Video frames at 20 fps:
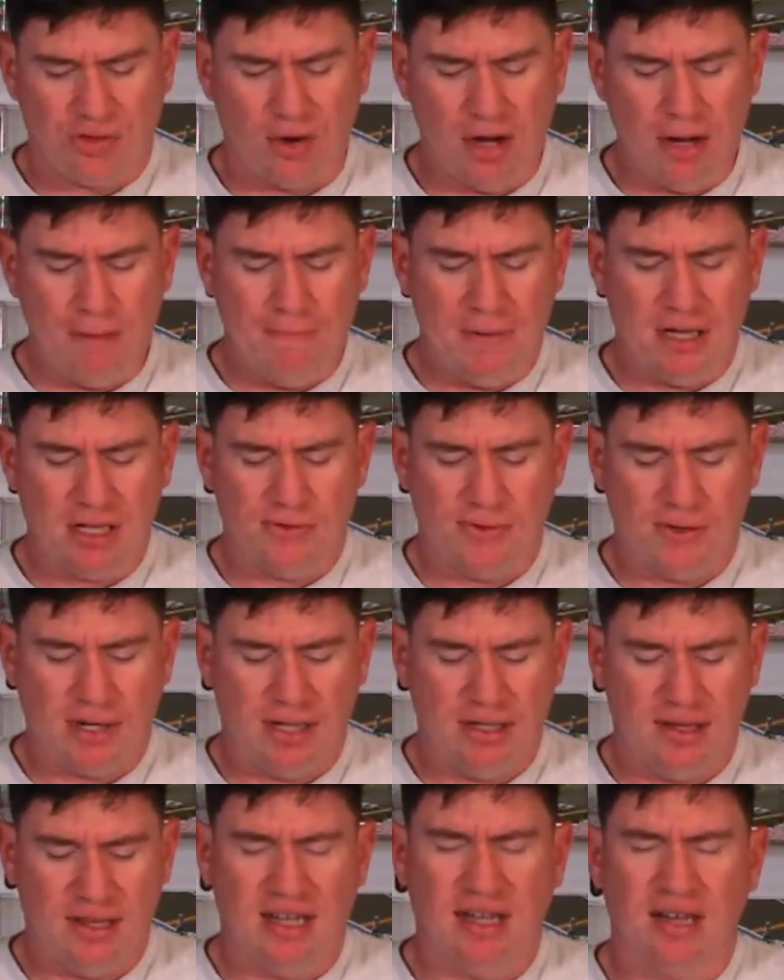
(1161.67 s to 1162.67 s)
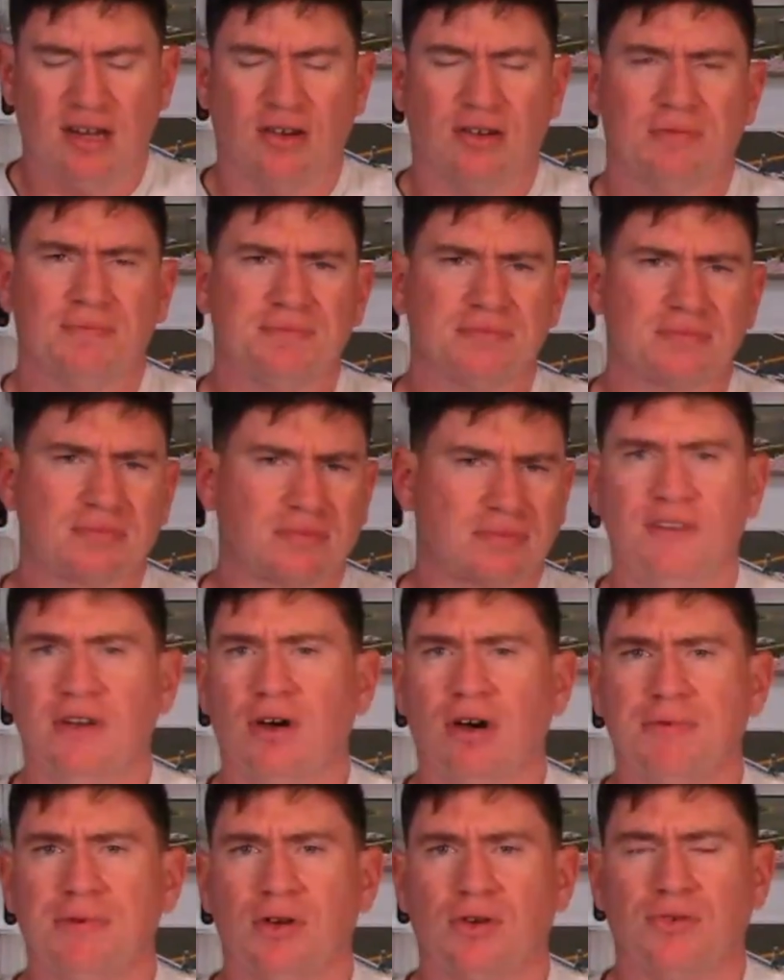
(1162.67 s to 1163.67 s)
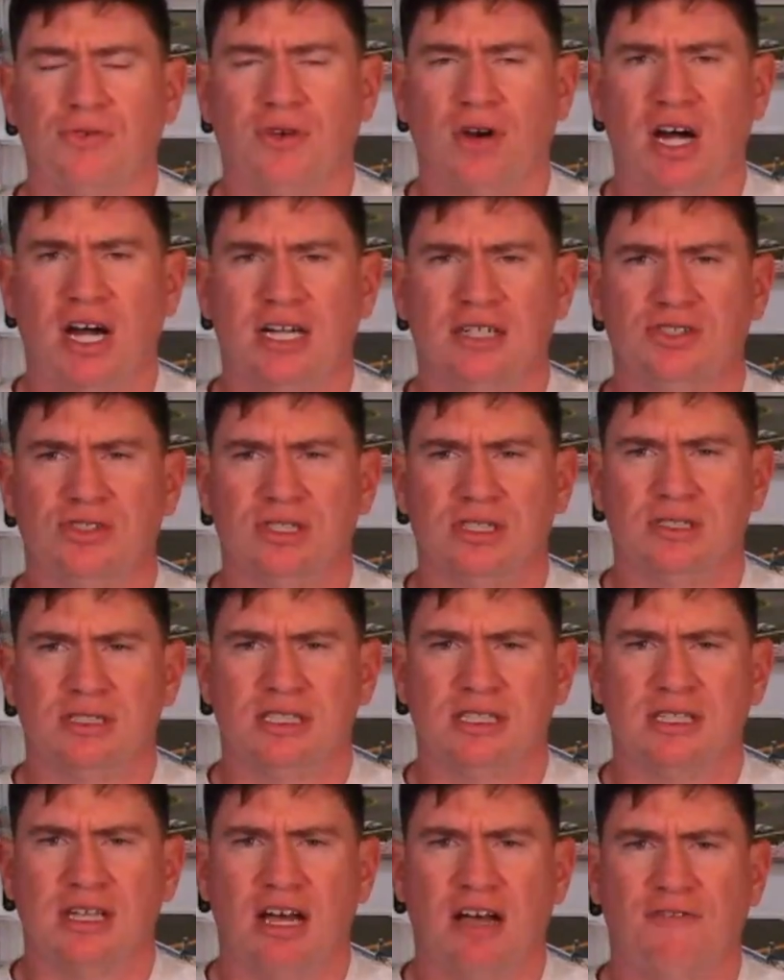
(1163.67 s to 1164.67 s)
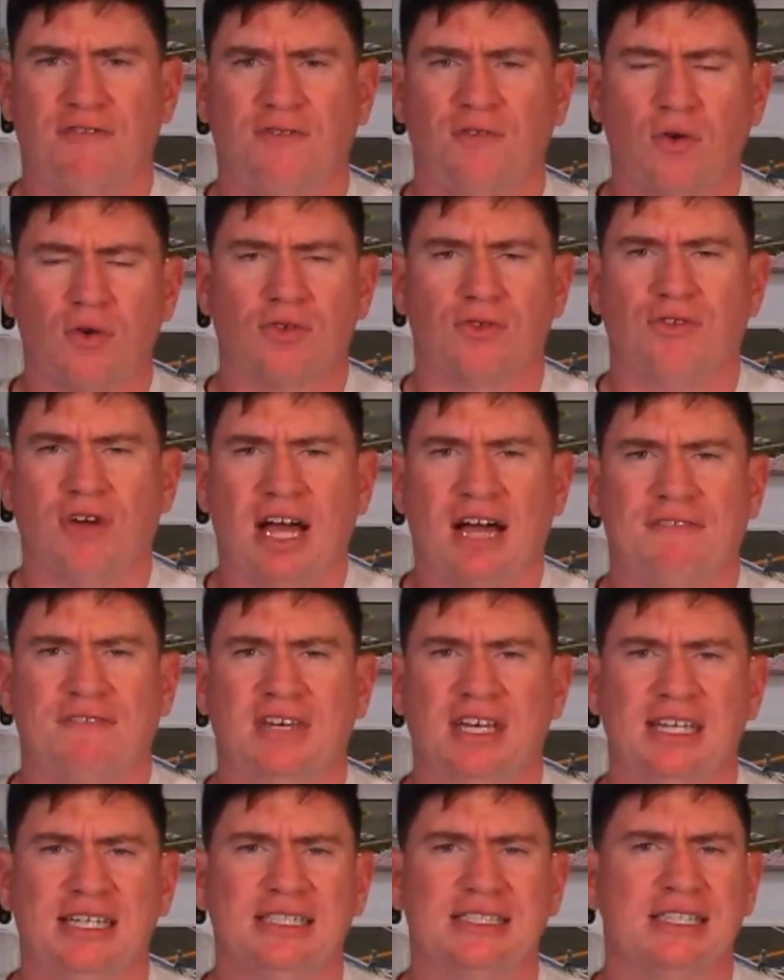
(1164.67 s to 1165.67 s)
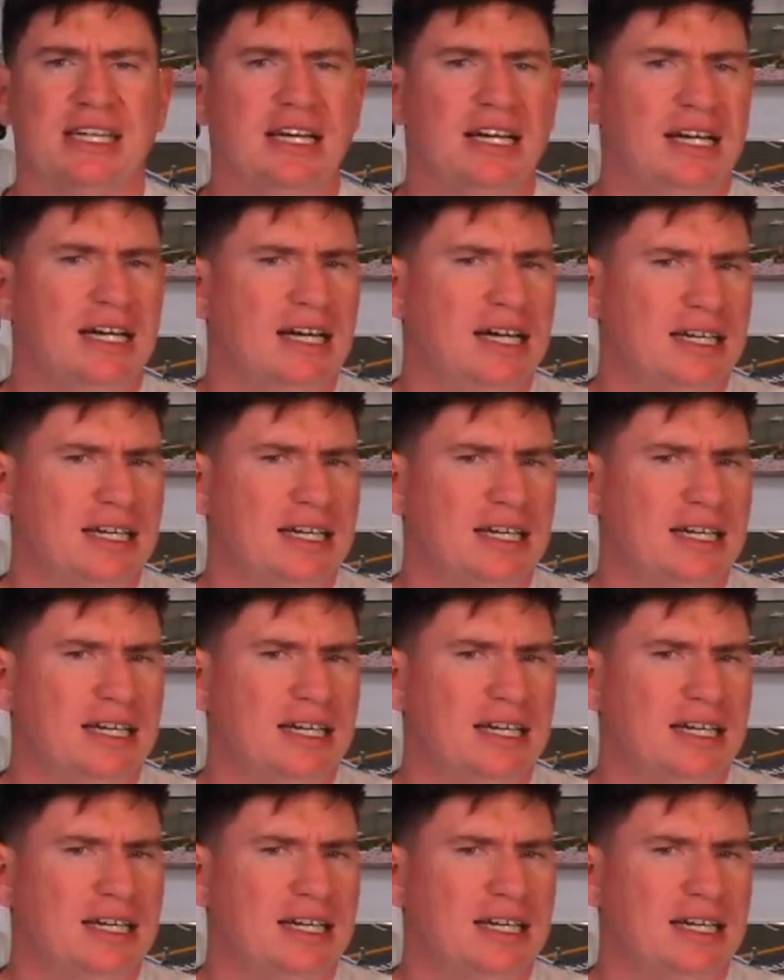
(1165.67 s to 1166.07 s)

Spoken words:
3 picks right there to fill up your garage and stuff for DraftKings.